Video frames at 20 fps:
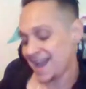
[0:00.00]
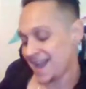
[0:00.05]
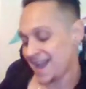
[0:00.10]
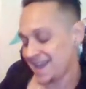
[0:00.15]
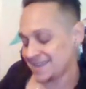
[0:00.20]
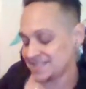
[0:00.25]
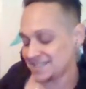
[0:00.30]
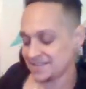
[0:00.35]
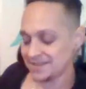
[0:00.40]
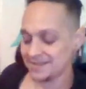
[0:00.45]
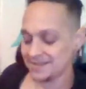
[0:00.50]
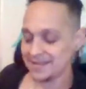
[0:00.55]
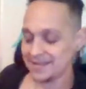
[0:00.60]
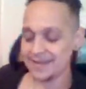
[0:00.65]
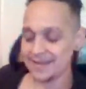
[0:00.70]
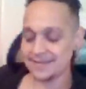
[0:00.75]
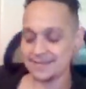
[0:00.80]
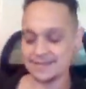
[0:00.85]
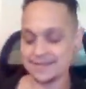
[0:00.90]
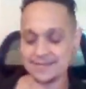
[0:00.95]
Actually,
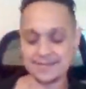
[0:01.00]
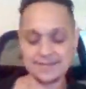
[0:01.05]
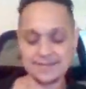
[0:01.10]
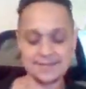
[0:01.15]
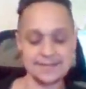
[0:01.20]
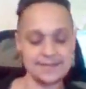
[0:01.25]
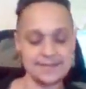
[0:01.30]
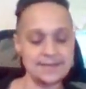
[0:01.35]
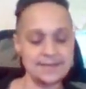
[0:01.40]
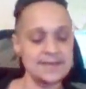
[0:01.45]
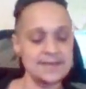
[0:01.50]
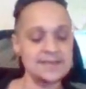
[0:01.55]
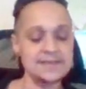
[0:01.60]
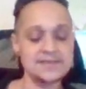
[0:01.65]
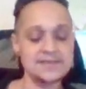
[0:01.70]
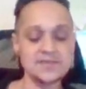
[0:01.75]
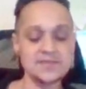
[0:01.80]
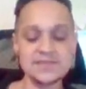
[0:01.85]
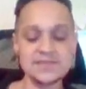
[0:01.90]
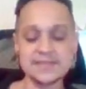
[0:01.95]
I like this.
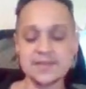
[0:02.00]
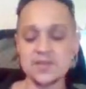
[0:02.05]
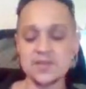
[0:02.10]
So this